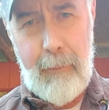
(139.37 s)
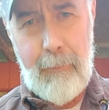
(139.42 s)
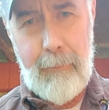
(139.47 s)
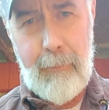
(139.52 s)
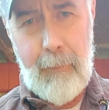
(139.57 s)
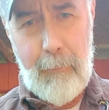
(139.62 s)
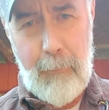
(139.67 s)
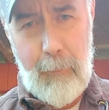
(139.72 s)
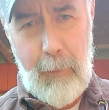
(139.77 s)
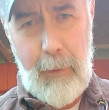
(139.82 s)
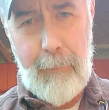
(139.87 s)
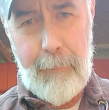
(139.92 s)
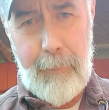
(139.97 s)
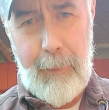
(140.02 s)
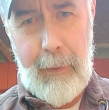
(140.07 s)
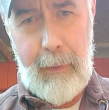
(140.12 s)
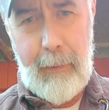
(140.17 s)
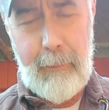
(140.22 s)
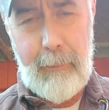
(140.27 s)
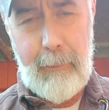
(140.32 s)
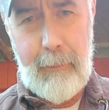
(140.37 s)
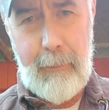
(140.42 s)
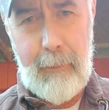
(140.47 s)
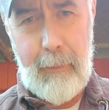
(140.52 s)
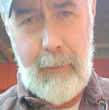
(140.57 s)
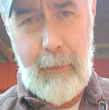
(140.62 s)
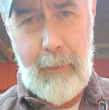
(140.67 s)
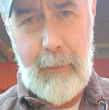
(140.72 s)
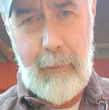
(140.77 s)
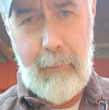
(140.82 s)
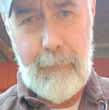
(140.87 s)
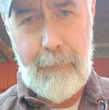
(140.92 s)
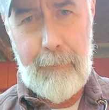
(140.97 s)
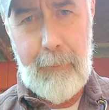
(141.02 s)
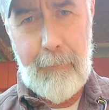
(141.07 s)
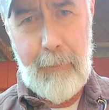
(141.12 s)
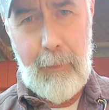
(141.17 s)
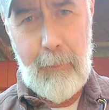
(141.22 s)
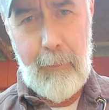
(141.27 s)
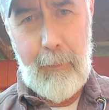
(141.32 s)
from one piece of
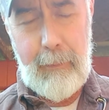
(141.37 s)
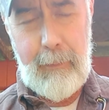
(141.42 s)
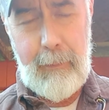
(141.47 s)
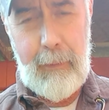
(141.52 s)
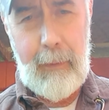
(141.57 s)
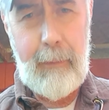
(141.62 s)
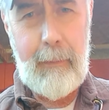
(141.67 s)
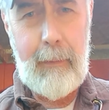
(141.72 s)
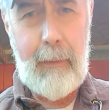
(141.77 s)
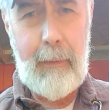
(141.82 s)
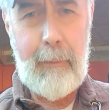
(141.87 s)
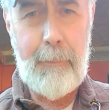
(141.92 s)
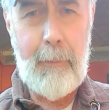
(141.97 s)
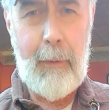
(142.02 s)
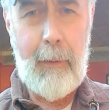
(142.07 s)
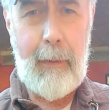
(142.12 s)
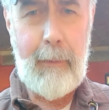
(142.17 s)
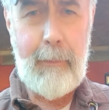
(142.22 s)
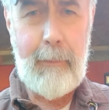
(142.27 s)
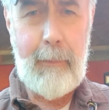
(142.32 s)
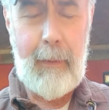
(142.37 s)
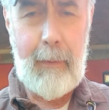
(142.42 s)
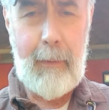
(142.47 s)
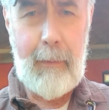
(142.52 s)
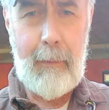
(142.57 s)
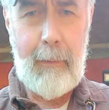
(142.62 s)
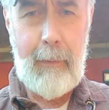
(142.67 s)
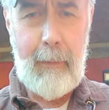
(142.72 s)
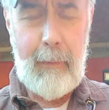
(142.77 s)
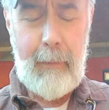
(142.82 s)
5160 spring steel.